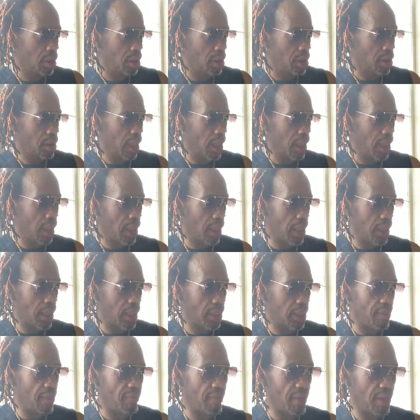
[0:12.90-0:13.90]
I
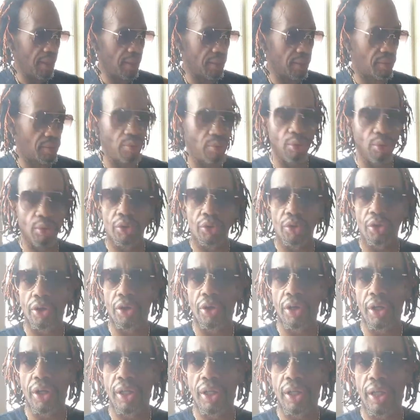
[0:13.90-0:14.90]
leave at
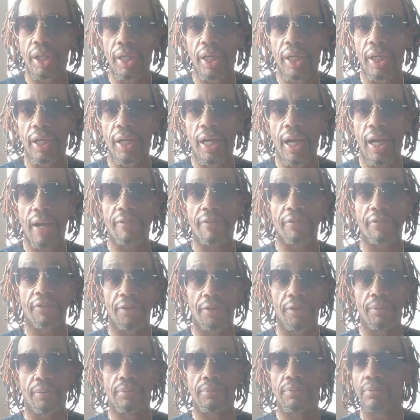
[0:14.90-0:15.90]
2:30 in the
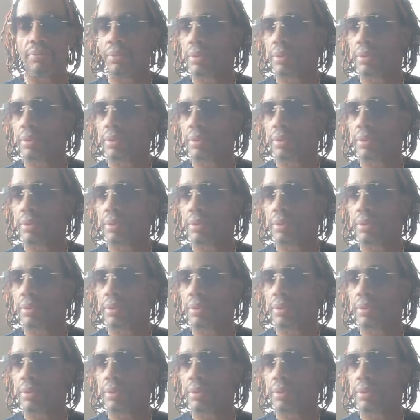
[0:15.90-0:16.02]
afternoon,